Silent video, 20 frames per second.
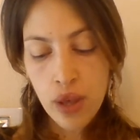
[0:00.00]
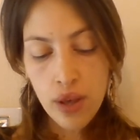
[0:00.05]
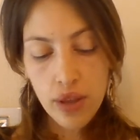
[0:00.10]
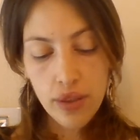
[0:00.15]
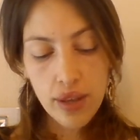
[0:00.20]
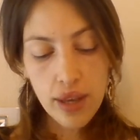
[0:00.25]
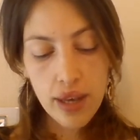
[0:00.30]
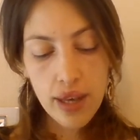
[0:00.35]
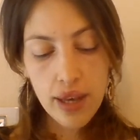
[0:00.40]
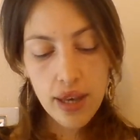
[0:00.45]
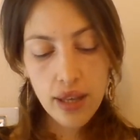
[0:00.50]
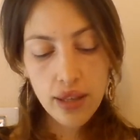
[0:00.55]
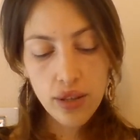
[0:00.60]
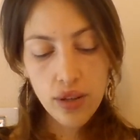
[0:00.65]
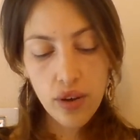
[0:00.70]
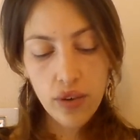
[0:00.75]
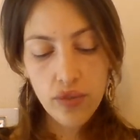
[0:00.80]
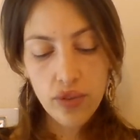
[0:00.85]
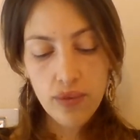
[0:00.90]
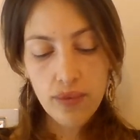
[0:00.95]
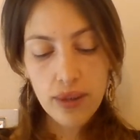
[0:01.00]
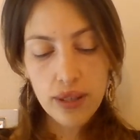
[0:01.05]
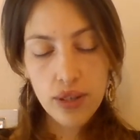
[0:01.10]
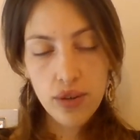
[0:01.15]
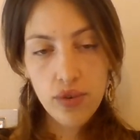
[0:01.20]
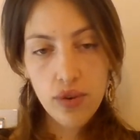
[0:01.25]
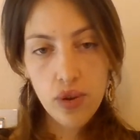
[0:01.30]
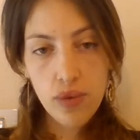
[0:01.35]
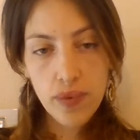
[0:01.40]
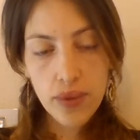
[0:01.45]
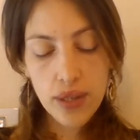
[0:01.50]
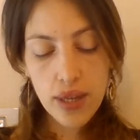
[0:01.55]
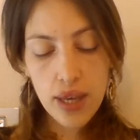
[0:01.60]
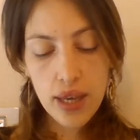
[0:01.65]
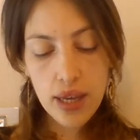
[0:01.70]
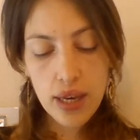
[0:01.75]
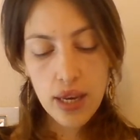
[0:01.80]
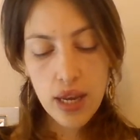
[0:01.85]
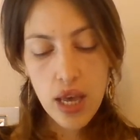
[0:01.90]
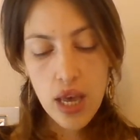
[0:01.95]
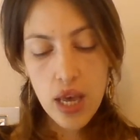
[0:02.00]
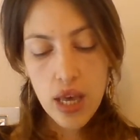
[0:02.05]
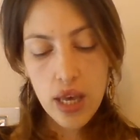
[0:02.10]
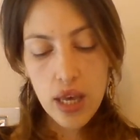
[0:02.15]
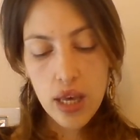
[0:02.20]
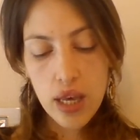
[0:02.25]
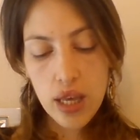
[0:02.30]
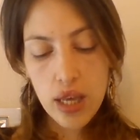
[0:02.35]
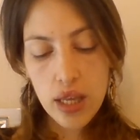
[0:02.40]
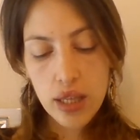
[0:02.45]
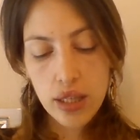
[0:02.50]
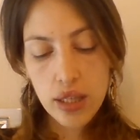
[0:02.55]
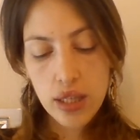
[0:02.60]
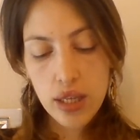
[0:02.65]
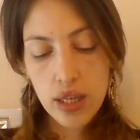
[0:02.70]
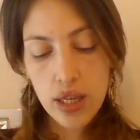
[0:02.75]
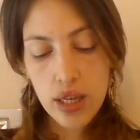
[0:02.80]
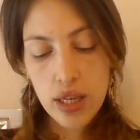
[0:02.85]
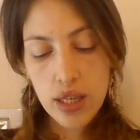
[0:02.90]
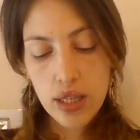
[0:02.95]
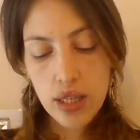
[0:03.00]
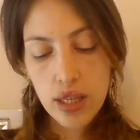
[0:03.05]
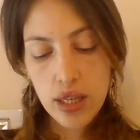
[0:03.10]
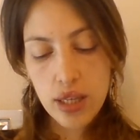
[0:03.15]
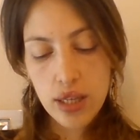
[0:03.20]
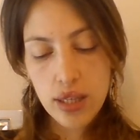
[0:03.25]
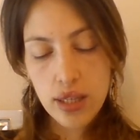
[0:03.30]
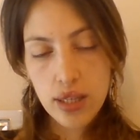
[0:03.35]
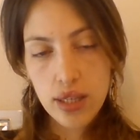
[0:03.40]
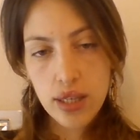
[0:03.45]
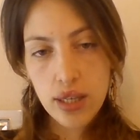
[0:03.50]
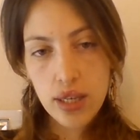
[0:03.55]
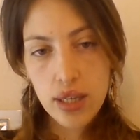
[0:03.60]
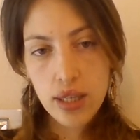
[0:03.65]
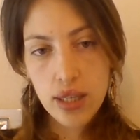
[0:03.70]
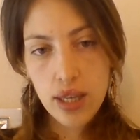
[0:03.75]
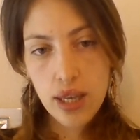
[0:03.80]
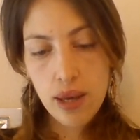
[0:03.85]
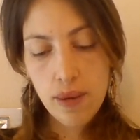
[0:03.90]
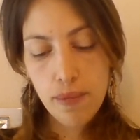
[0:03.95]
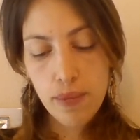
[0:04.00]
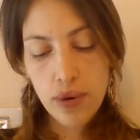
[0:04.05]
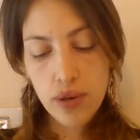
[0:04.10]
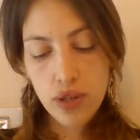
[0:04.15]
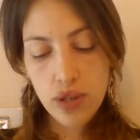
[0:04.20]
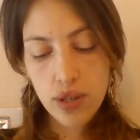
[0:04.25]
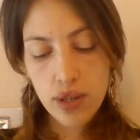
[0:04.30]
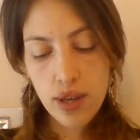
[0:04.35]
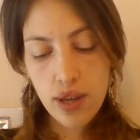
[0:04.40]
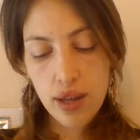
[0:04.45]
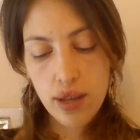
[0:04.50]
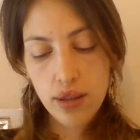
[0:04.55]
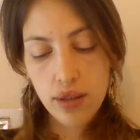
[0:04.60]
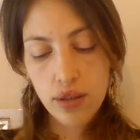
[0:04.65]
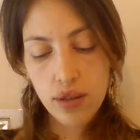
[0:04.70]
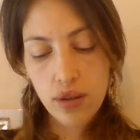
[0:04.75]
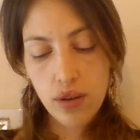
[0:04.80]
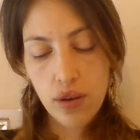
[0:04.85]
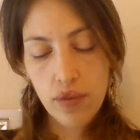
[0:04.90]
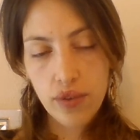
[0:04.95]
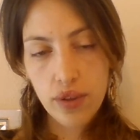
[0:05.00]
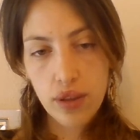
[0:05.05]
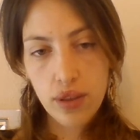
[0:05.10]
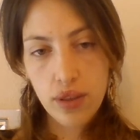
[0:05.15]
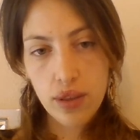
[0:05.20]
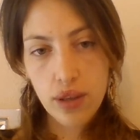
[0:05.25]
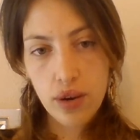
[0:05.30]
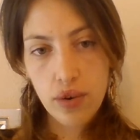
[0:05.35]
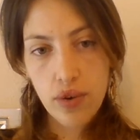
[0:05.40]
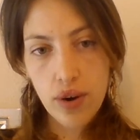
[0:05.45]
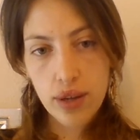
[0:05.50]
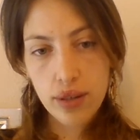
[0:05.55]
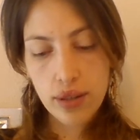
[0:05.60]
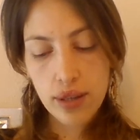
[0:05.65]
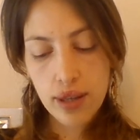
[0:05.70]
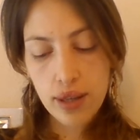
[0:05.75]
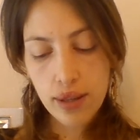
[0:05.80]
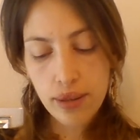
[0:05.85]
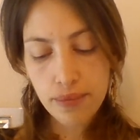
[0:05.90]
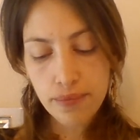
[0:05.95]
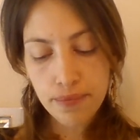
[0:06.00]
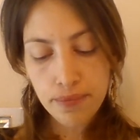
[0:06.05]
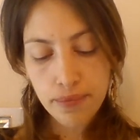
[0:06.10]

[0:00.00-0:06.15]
The yield of the material obtained is 16% of the theoretical